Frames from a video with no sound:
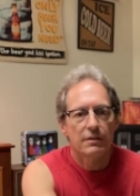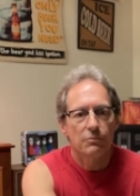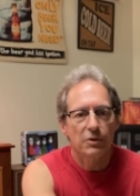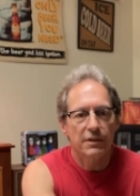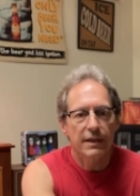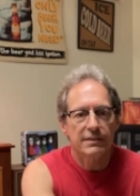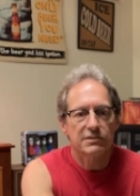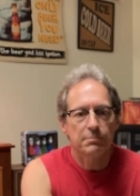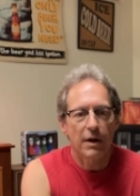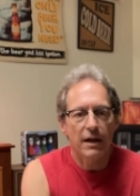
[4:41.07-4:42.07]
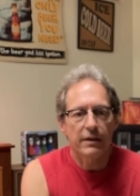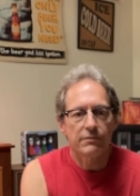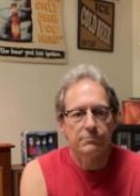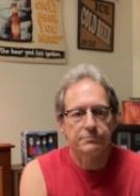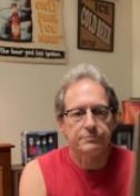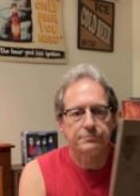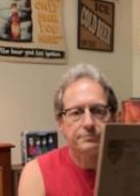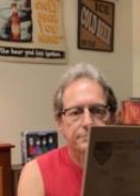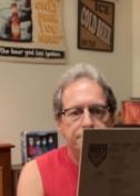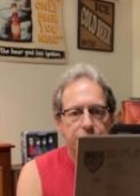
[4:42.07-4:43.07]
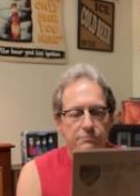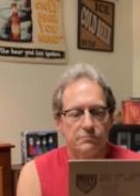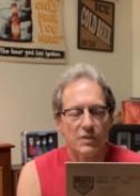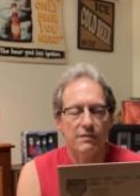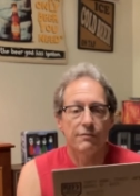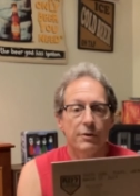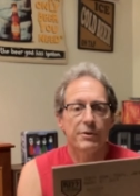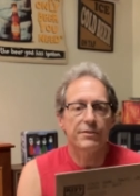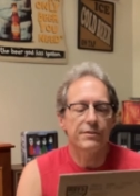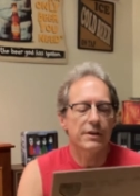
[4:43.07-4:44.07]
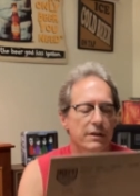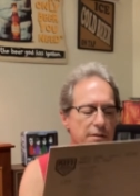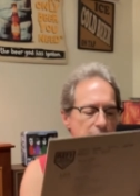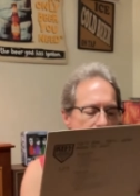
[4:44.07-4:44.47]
with a nice spine, very thick.